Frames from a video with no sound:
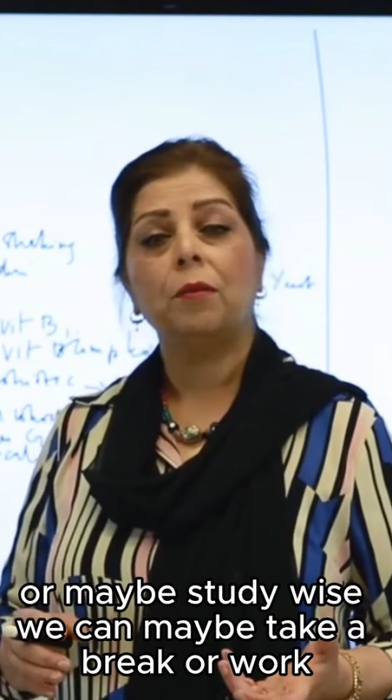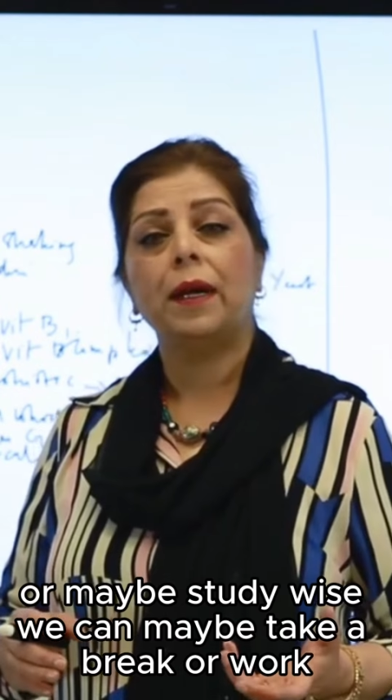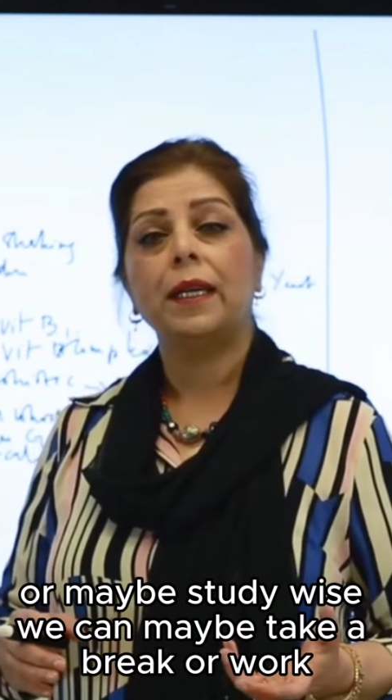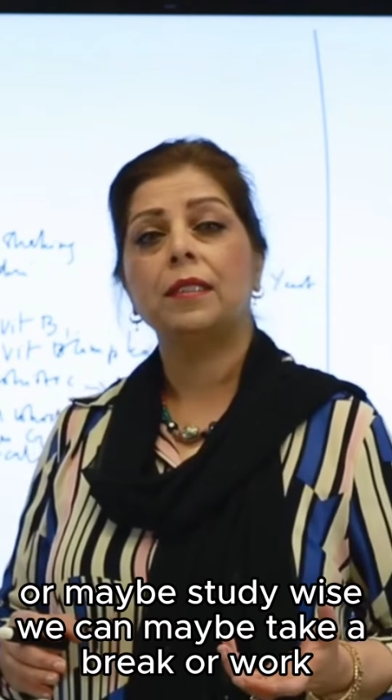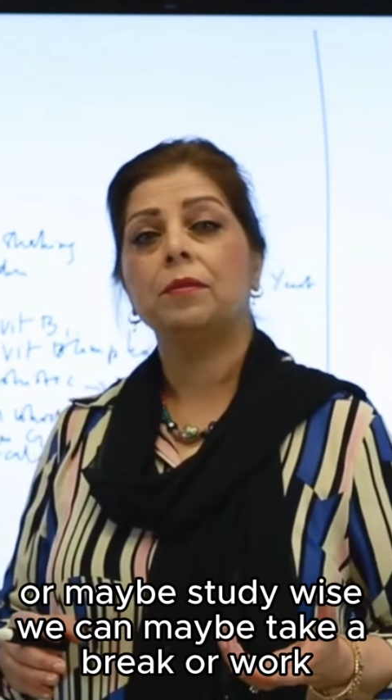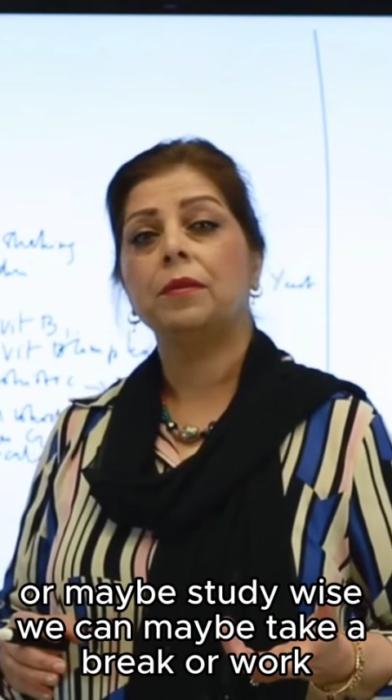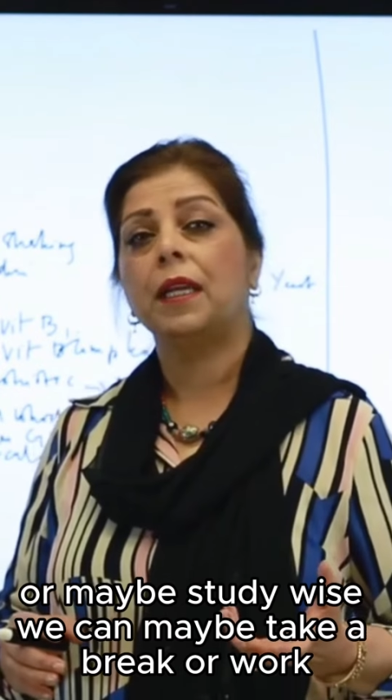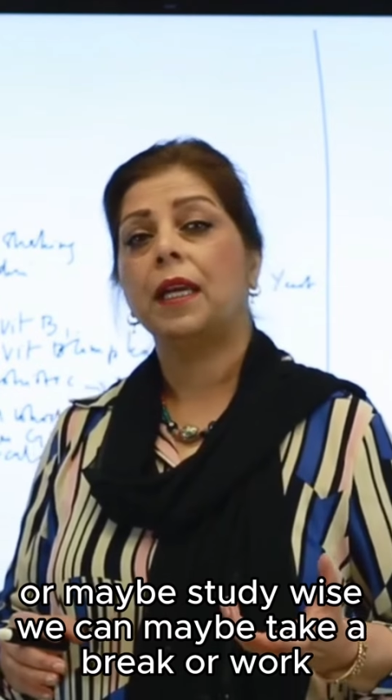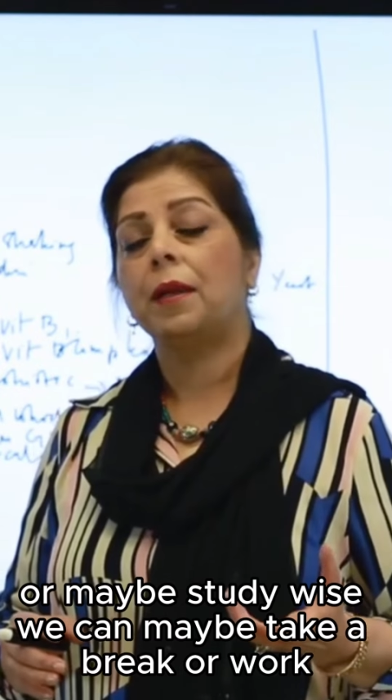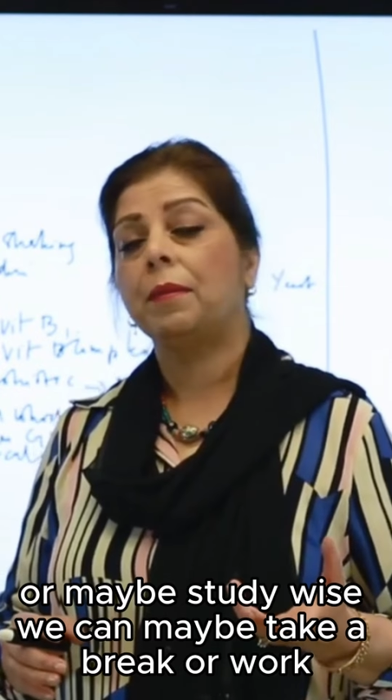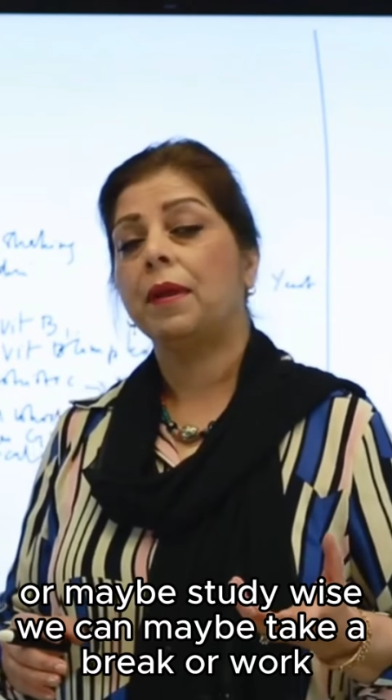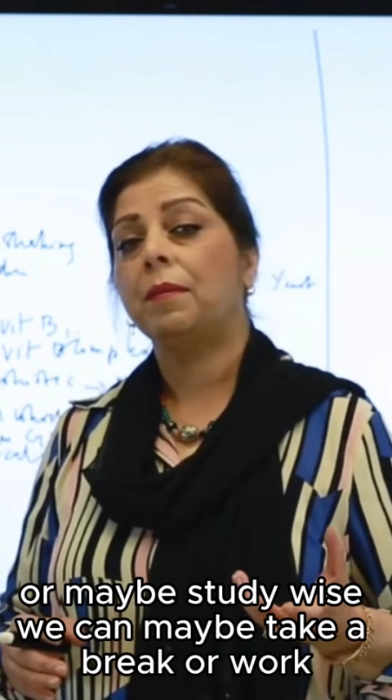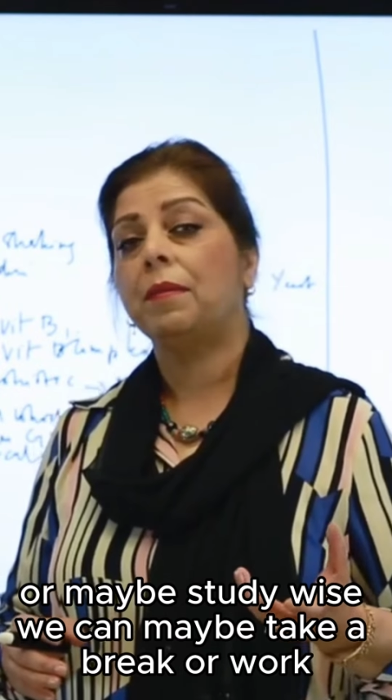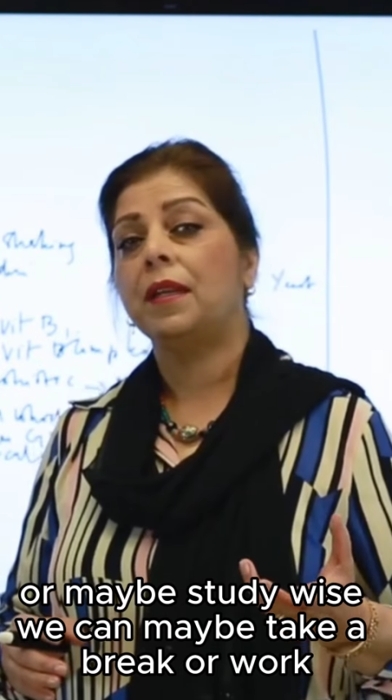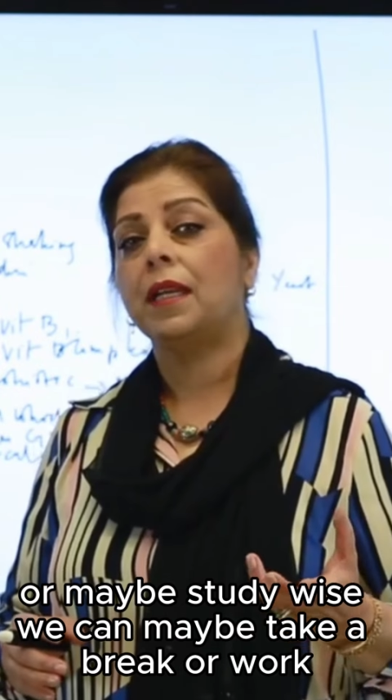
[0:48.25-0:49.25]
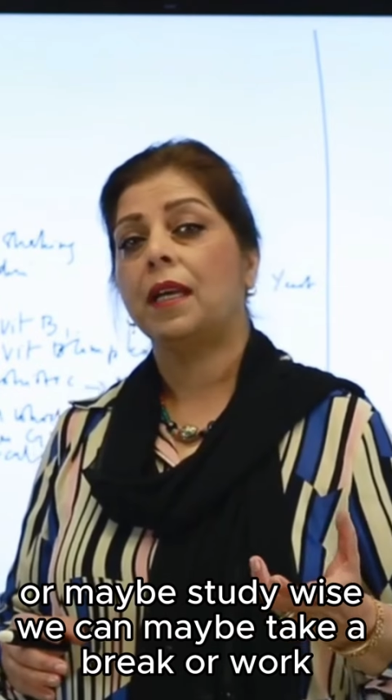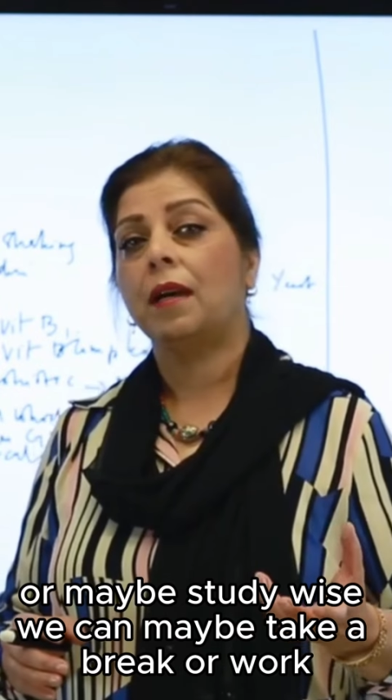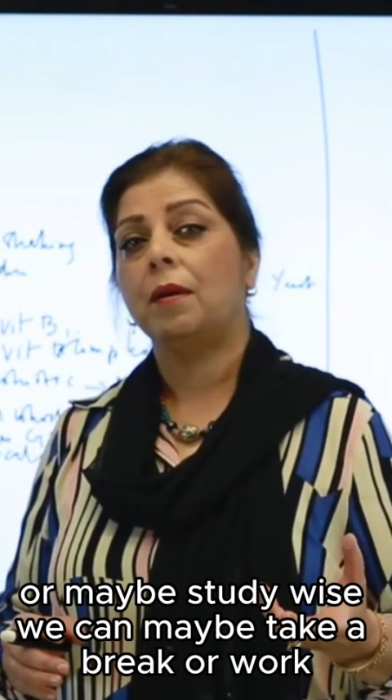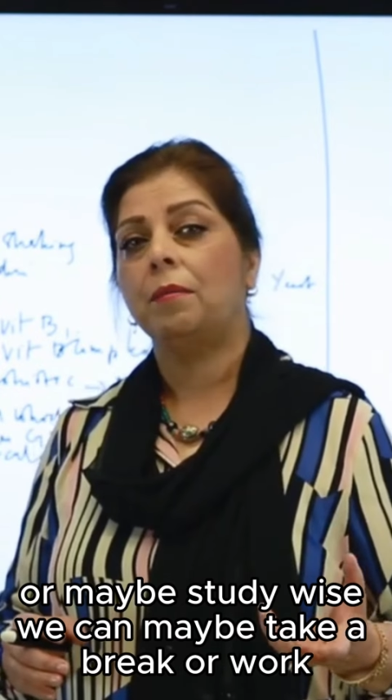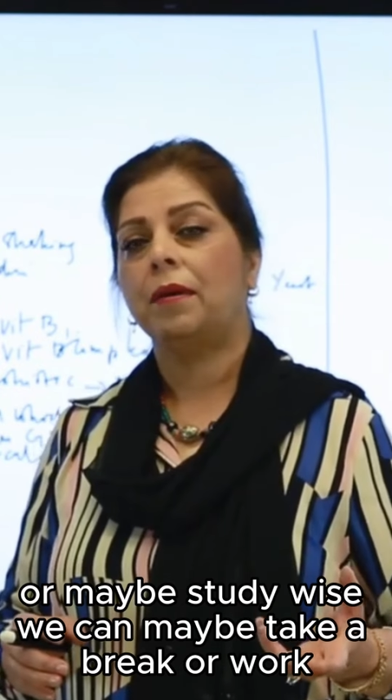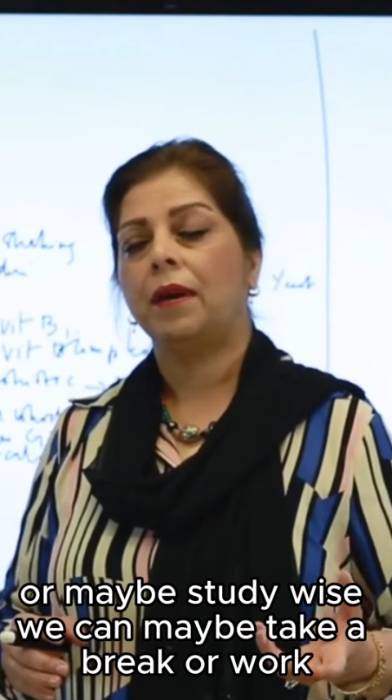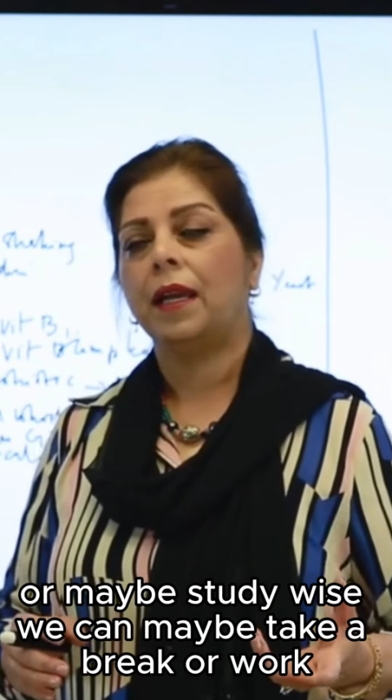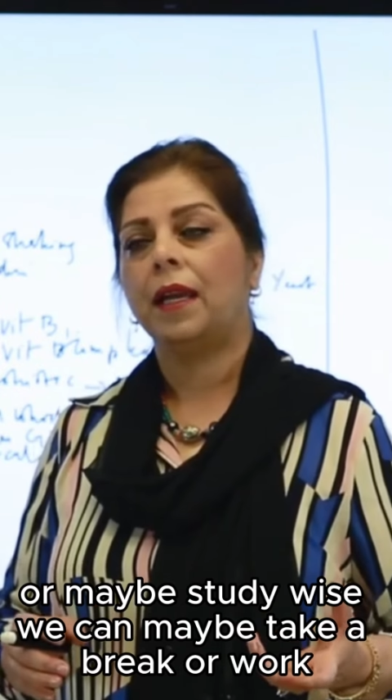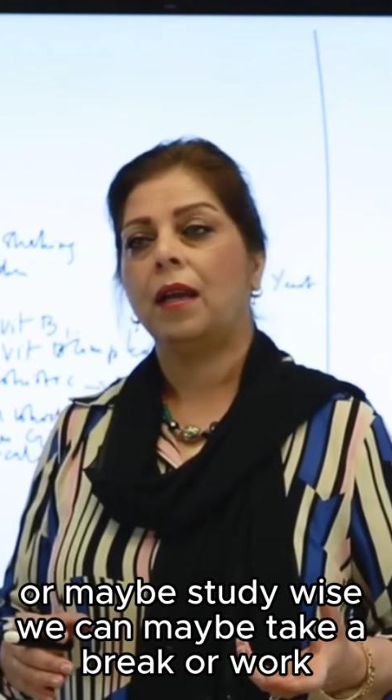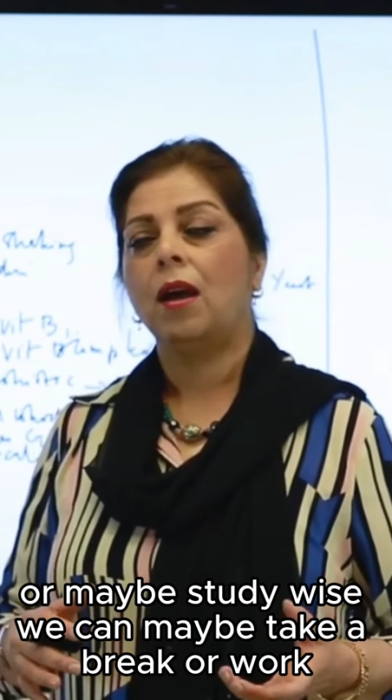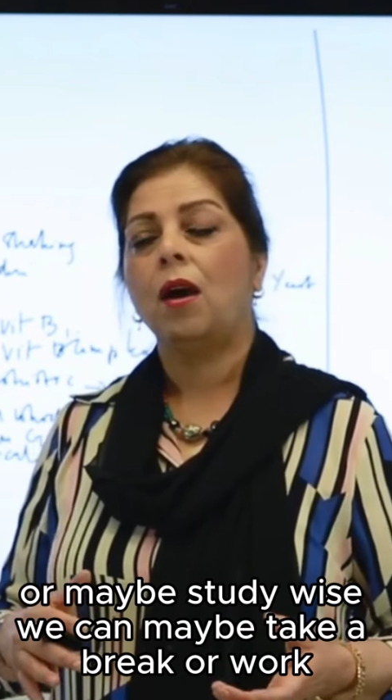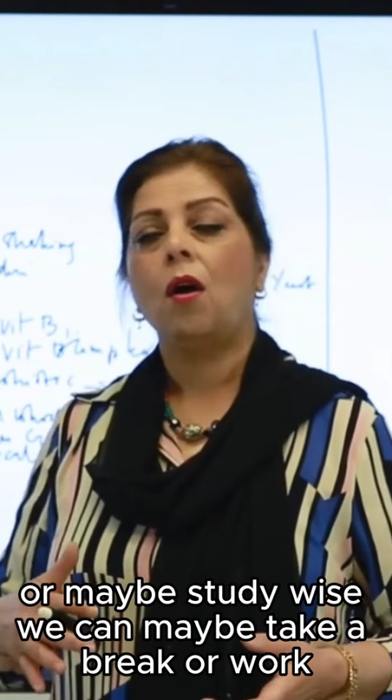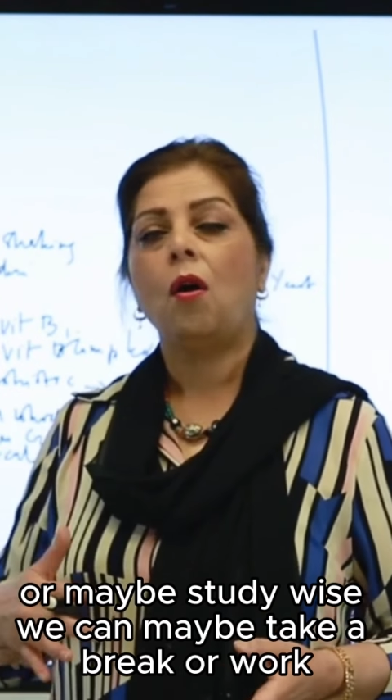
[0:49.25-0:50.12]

wise we can maybe take a break